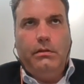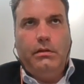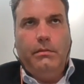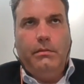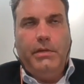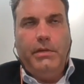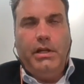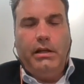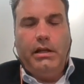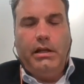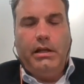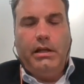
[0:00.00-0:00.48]

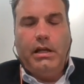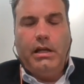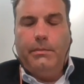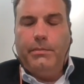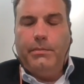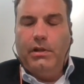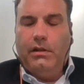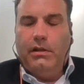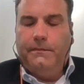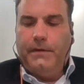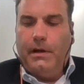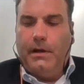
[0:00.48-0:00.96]
commit a
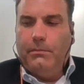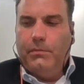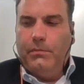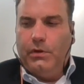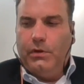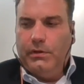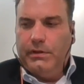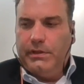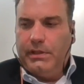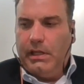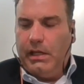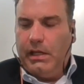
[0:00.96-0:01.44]
couple of
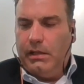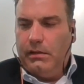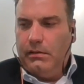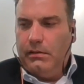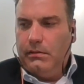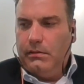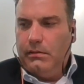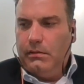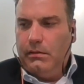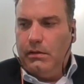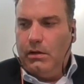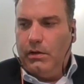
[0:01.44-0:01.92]
fumbles that,
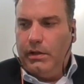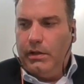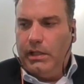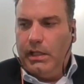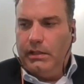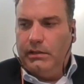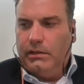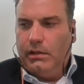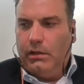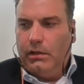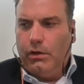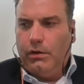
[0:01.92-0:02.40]
I'd
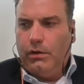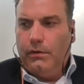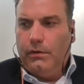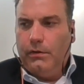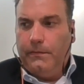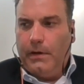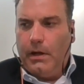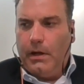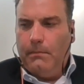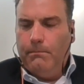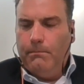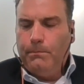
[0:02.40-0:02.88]
like to
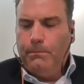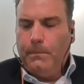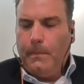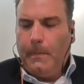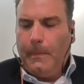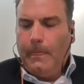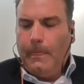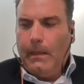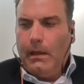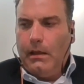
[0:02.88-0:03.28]
learn from.